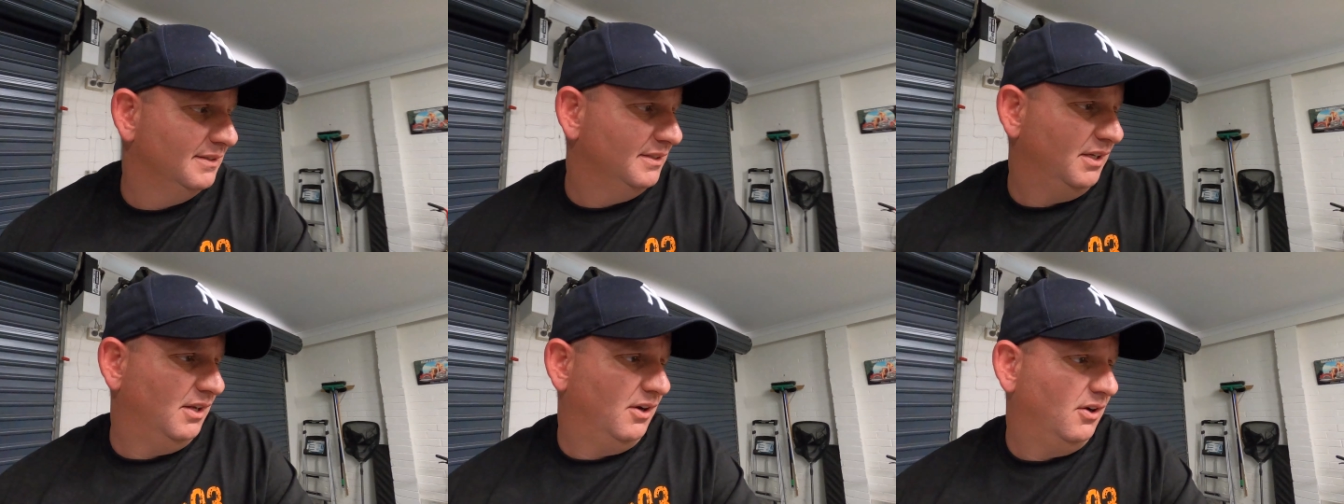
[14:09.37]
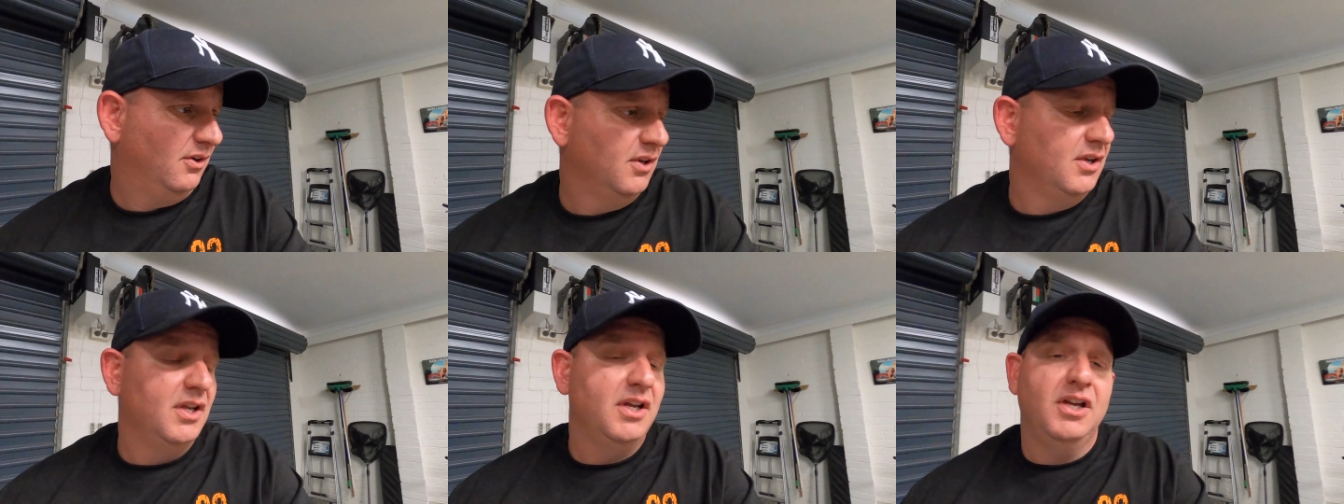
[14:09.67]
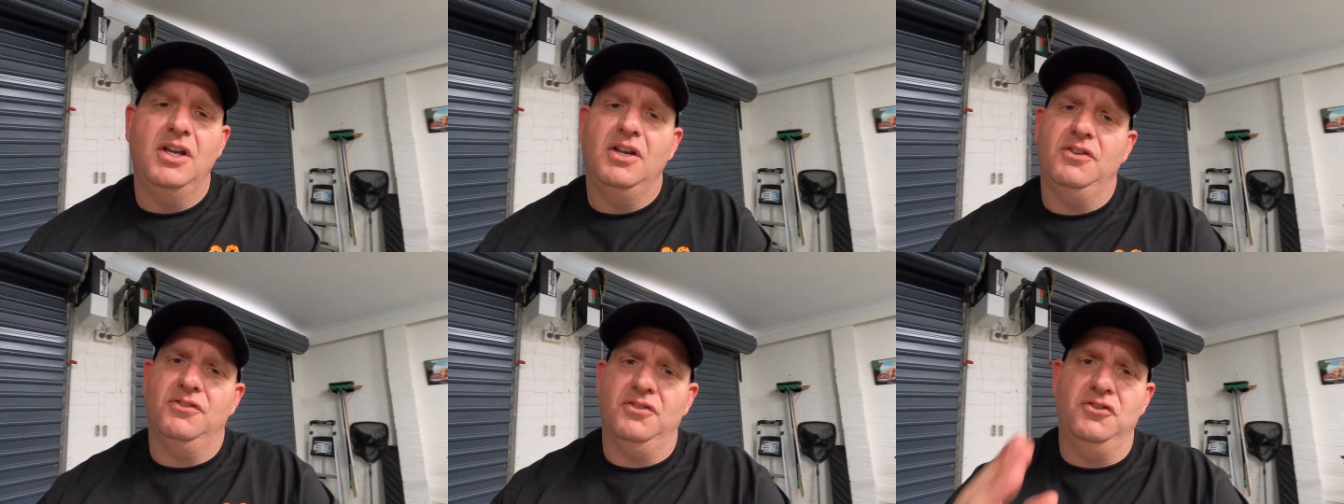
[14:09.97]
You know,
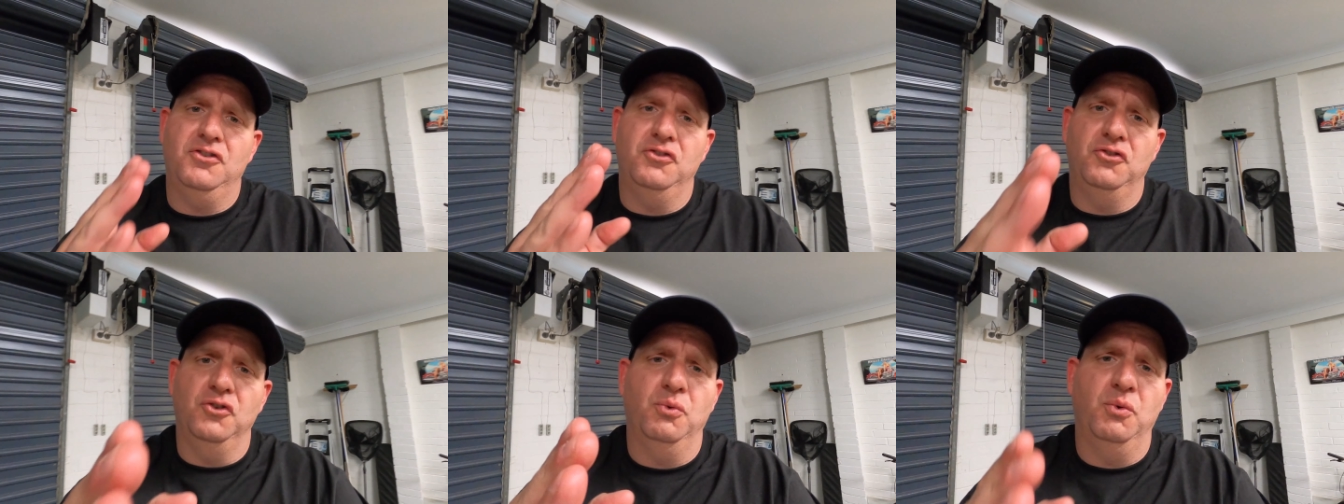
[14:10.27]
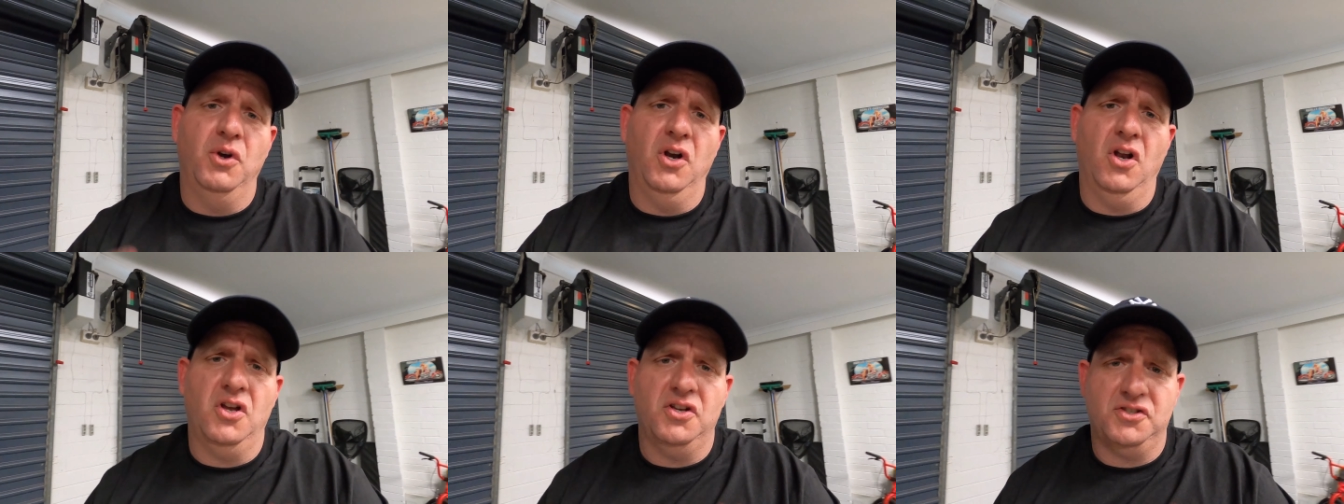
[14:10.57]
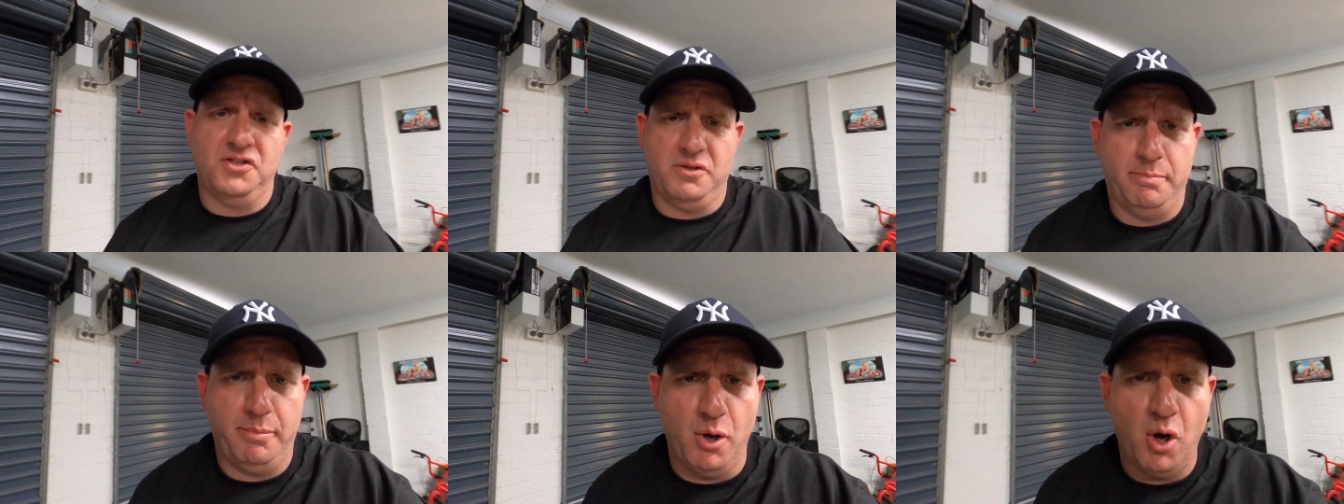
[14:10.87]
he said, you do
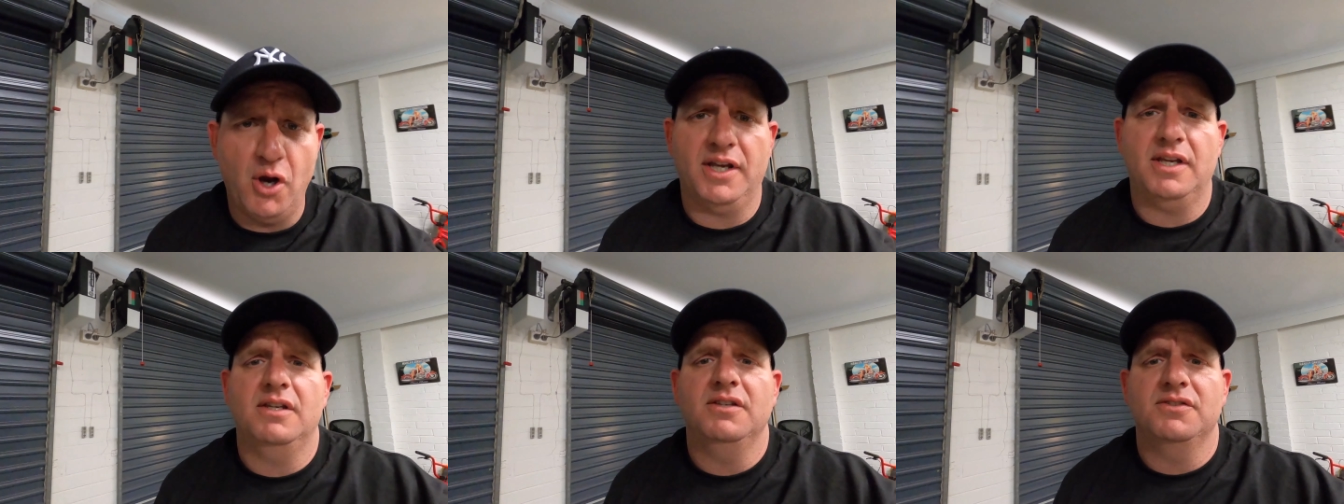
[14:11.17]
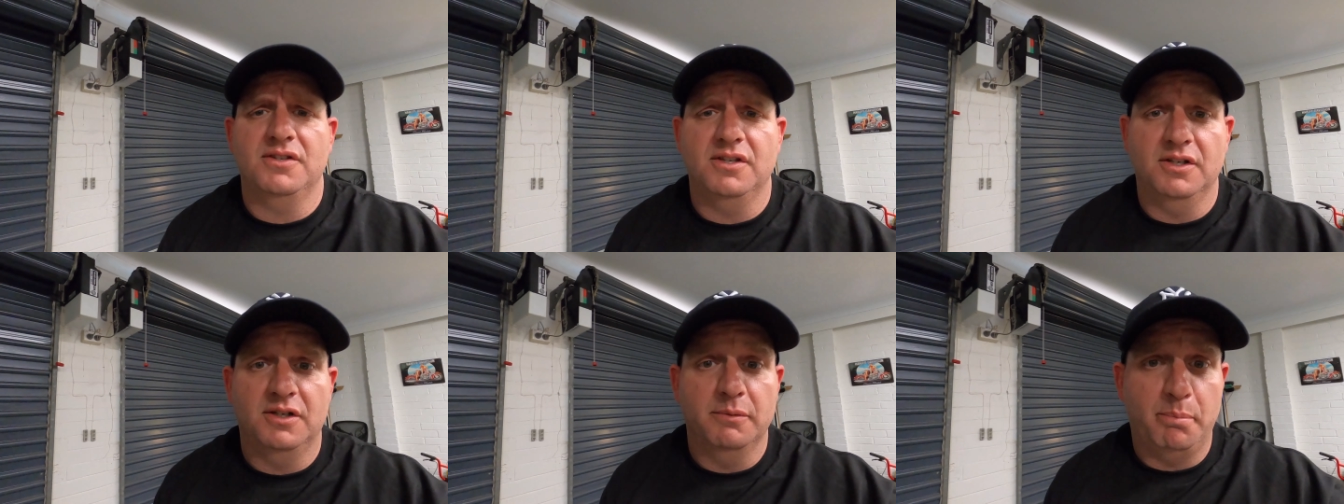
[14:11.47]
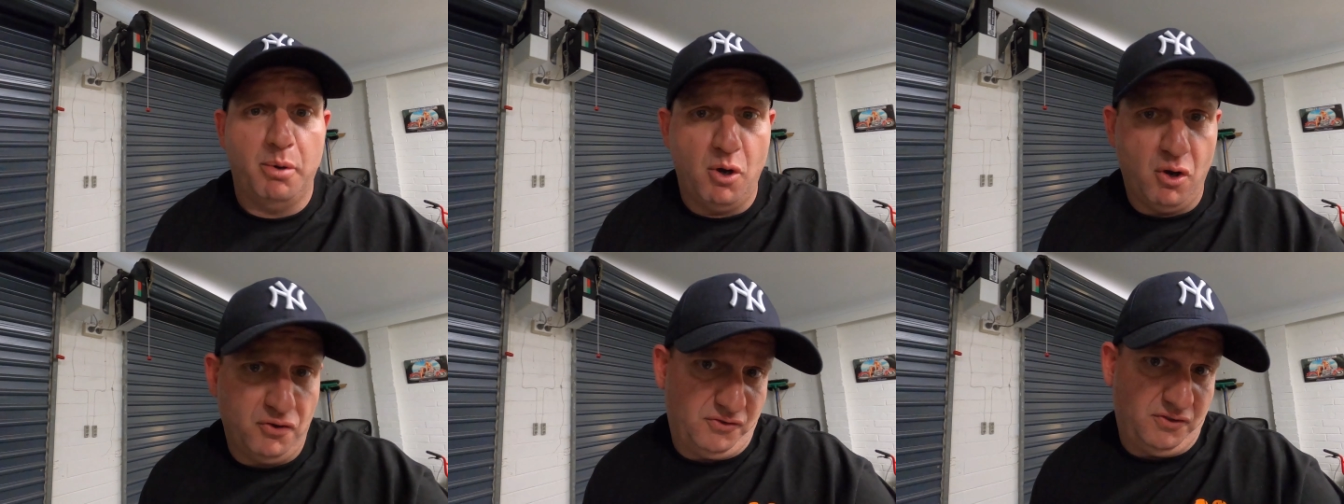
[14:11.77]
realize the bike is the
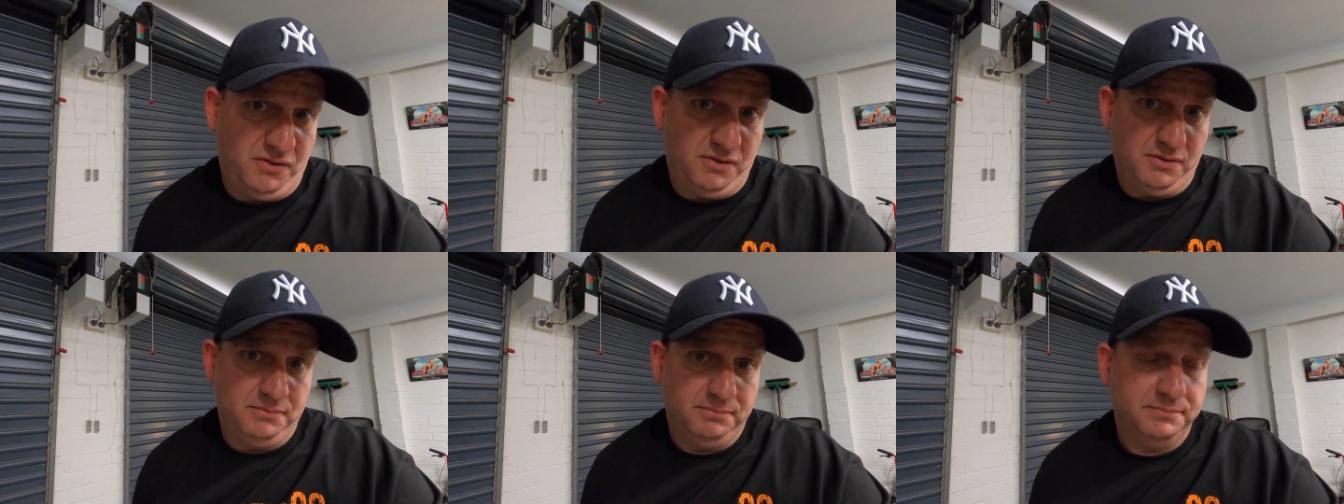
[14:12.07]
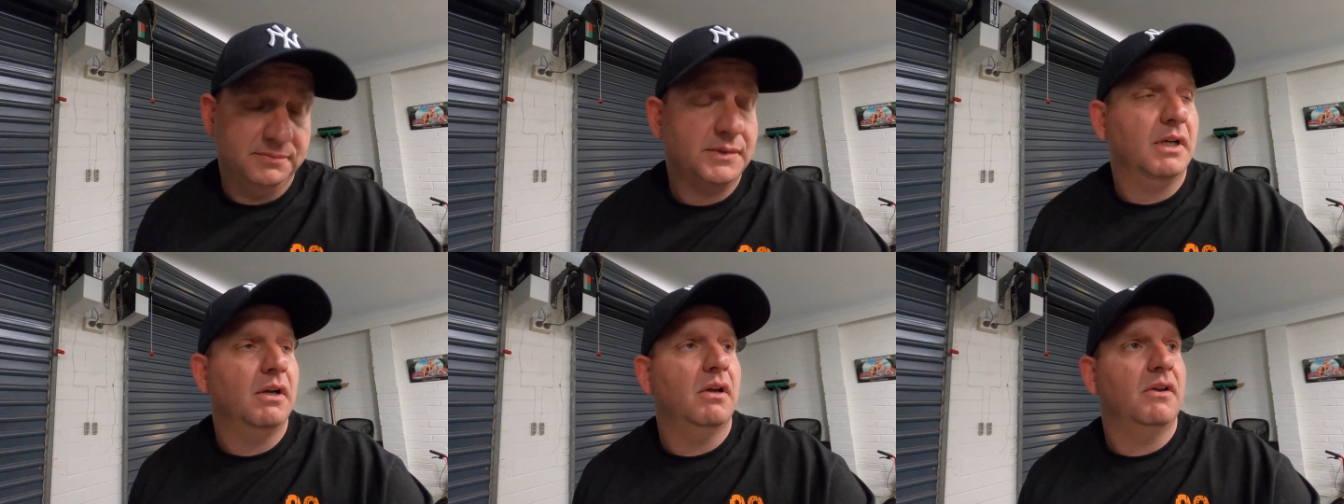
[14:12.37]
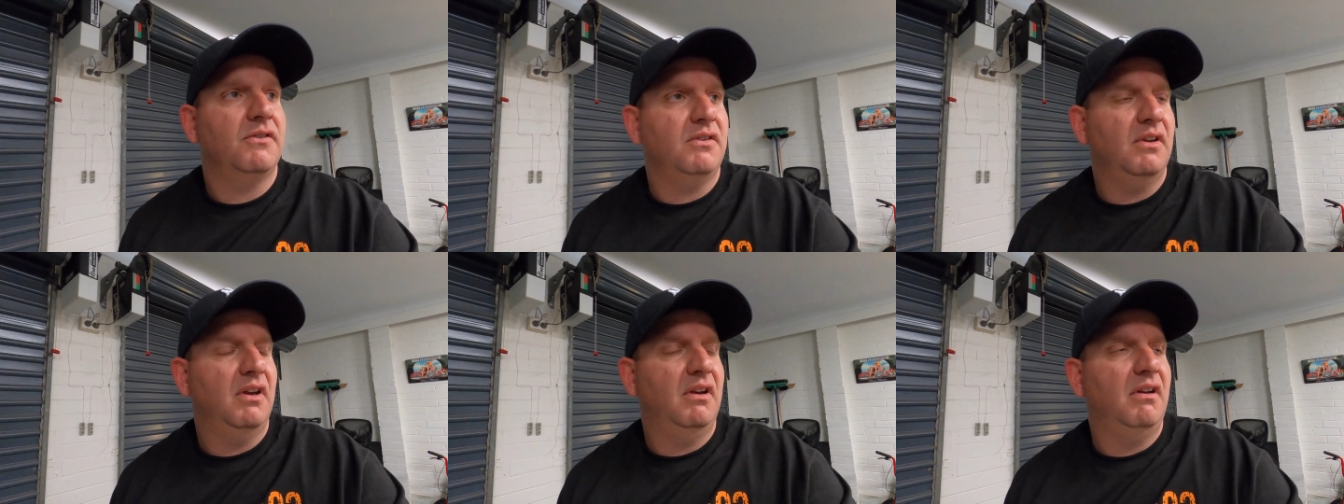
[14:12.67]
deposit. And I
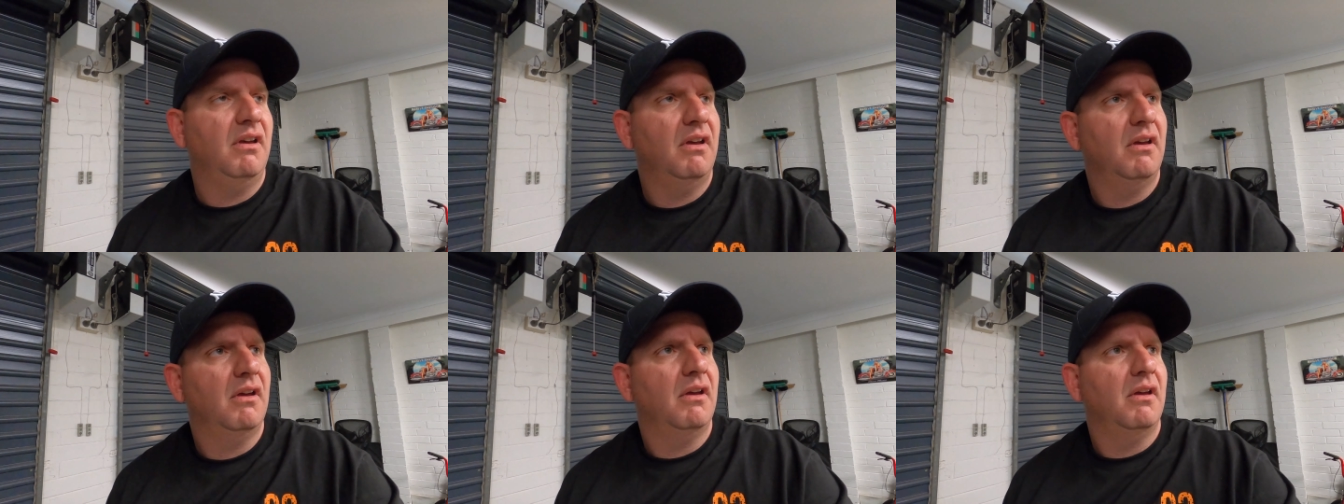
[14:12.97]
said,